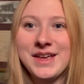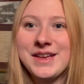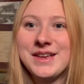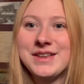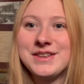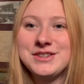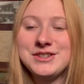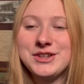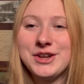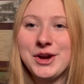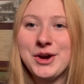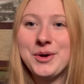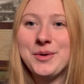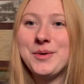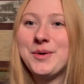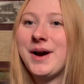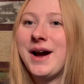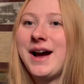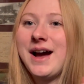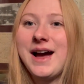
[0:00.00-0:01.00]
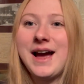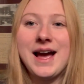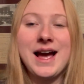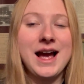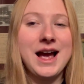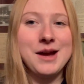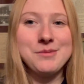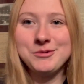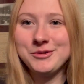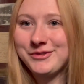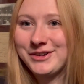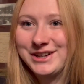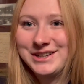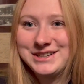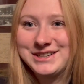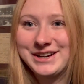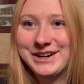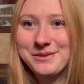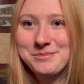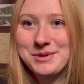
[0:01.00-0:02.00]
So, I'm a
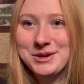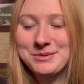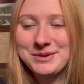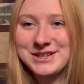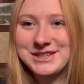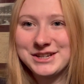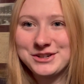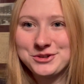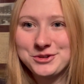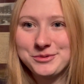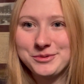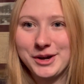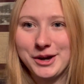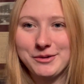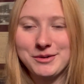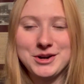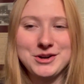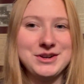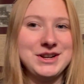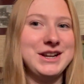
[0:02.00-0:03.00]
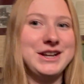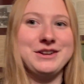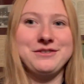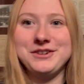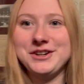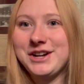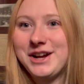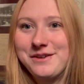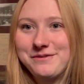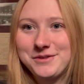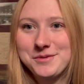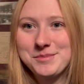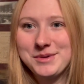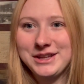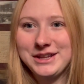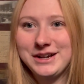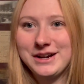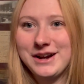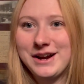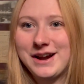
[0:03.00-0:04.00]
volunteer at Midwest Central Railroad, and if you're not
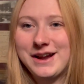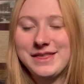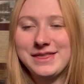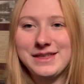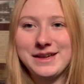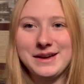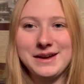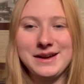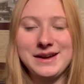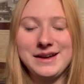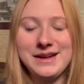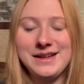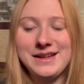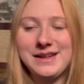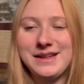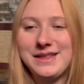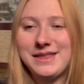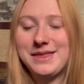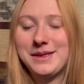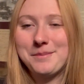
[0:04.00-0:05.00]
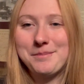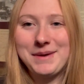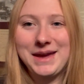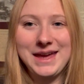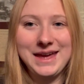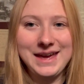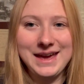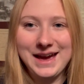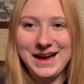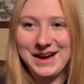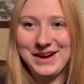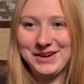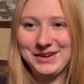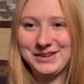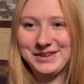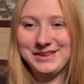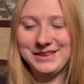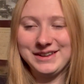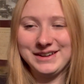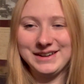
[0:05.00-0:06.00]
familiar, the main
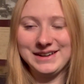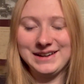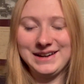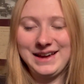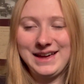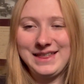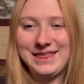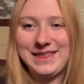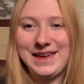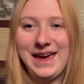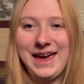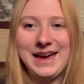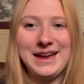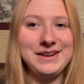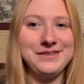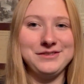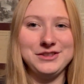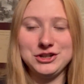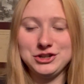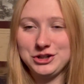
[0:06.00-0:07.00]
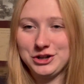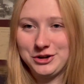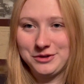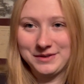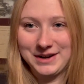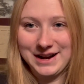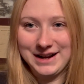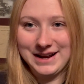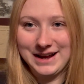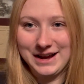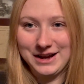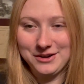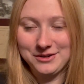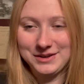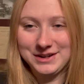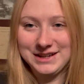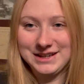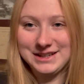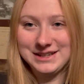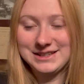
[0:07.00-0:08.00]
gal, the head of the show right now
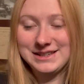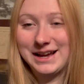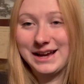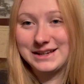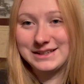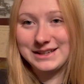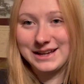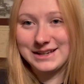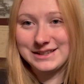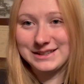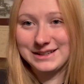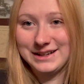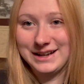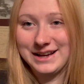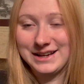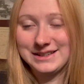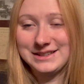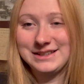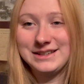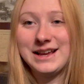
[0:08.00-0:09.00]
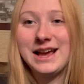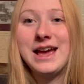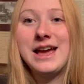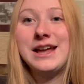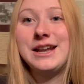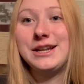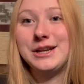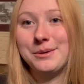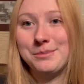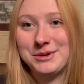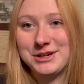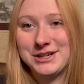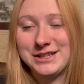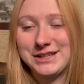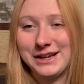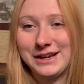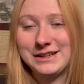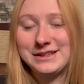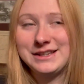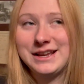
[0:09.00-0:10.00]
is SS&S number
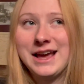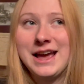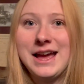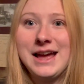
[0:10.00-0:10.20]
6.